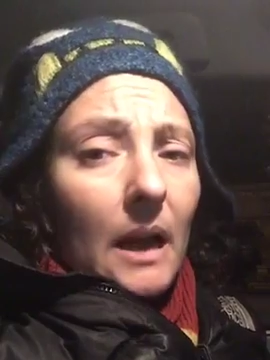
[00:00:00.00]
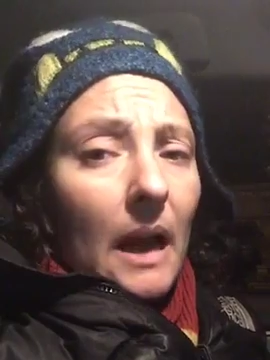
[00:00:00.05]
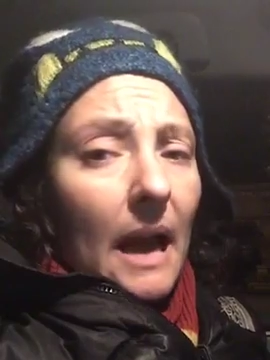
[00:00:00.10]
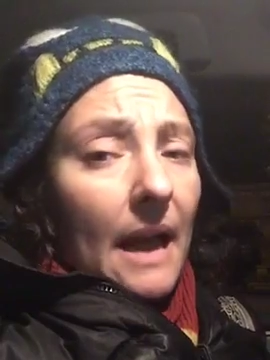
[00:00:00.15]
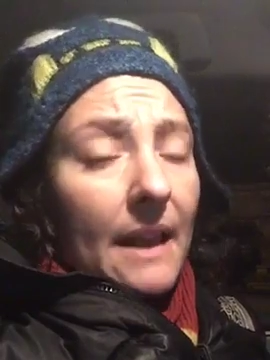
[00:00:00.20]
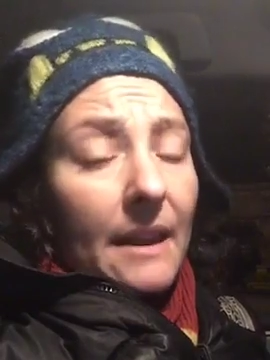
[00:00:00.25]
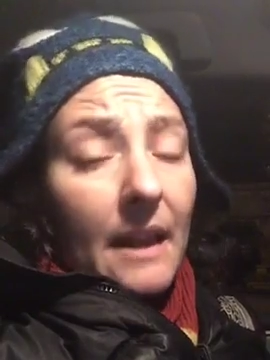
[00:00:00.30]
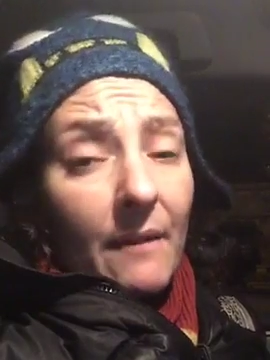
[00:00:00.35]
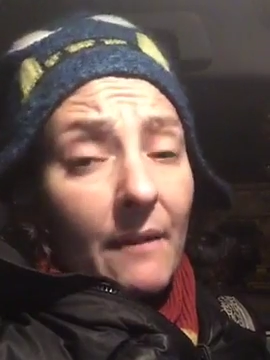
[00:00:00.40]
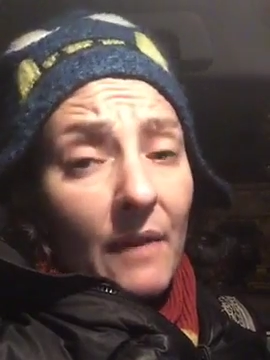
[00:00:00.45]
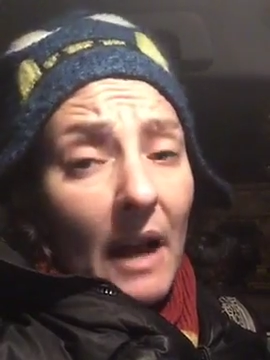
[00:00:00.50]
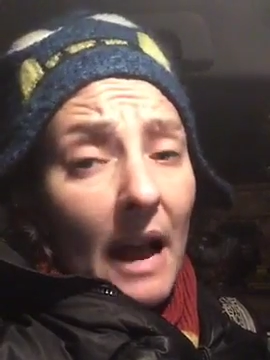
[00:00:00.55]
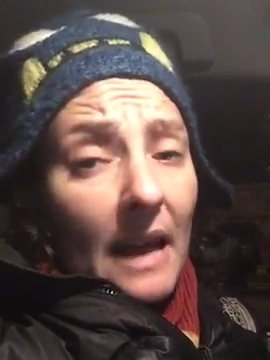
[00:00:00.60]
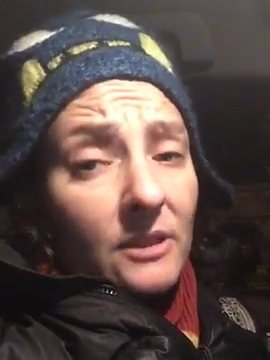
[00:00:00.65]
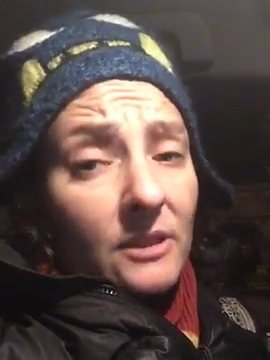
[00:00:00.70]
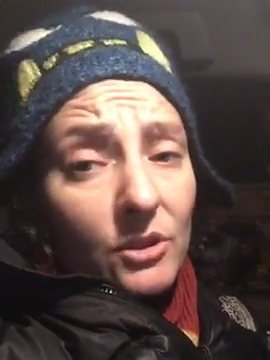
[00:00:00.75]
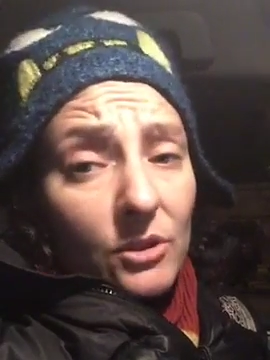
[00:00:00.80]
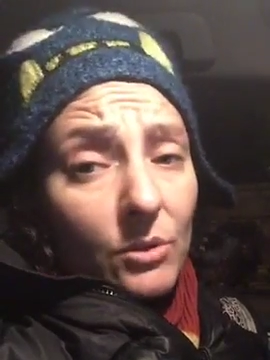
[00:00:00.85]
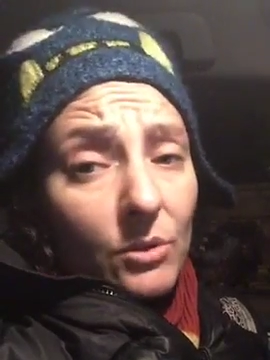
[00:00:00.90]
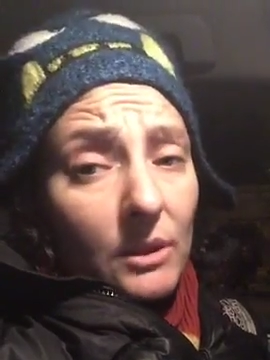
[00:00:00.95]
I've
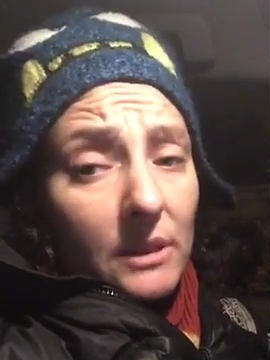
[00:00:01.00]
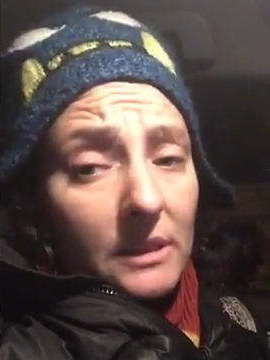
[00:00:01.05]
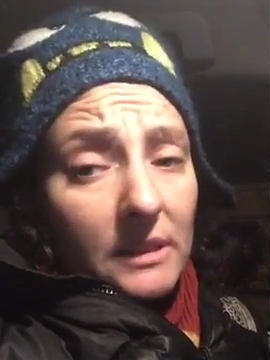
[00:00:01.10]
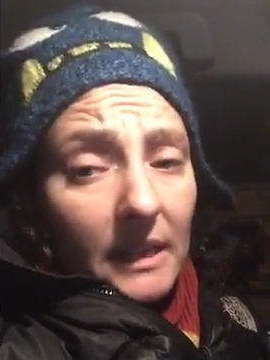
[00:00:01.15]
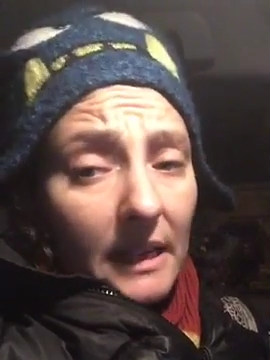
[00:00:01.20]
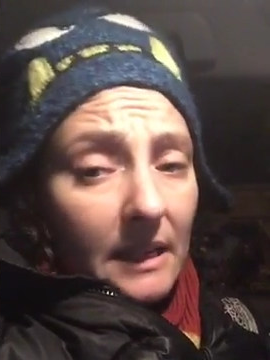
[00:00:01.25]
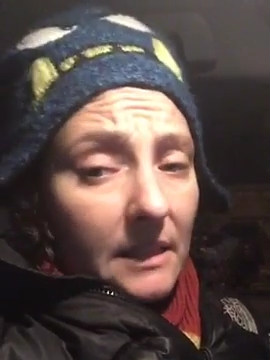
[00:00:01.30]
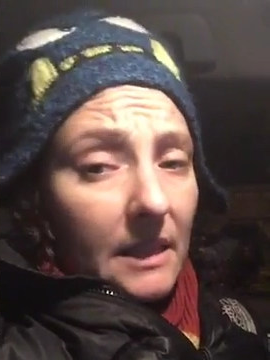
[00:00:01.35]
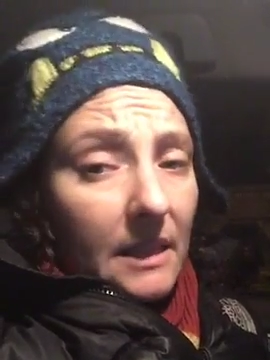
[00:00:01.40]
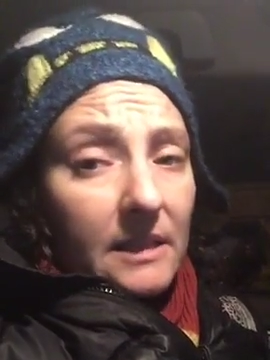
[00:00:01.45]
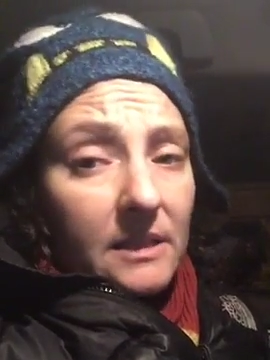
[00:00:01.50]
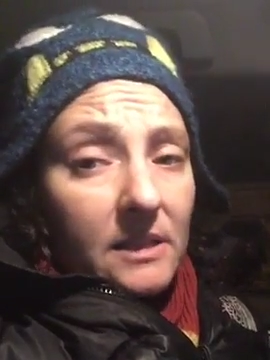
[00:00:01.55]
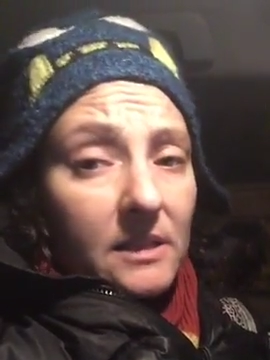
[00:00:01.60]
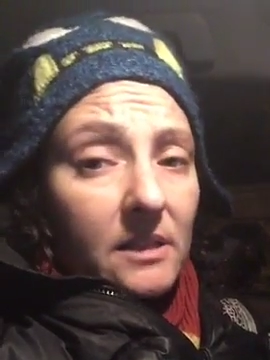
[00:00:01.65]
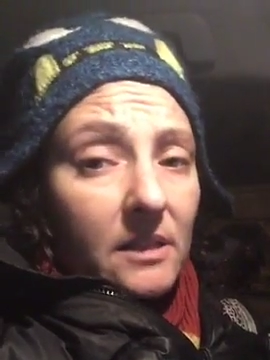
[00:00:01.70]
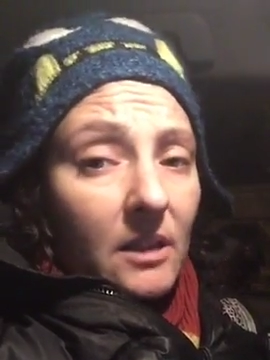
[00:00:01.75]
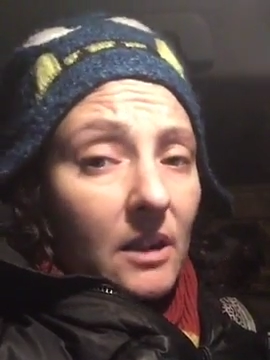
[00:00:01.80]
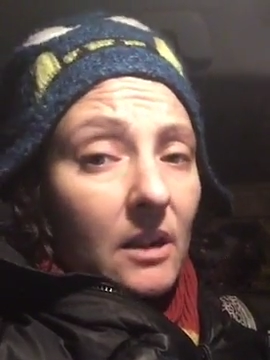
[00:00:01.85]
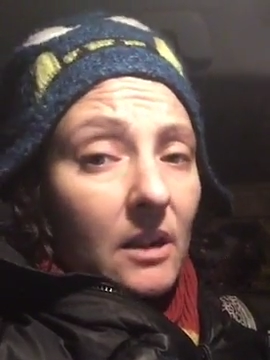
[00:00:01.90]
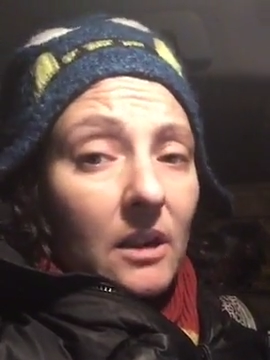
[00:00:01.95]
had students like
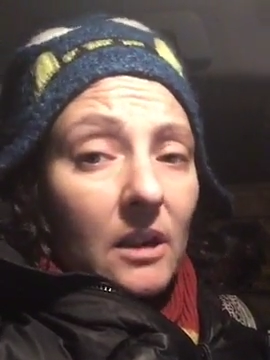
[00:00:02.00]
this.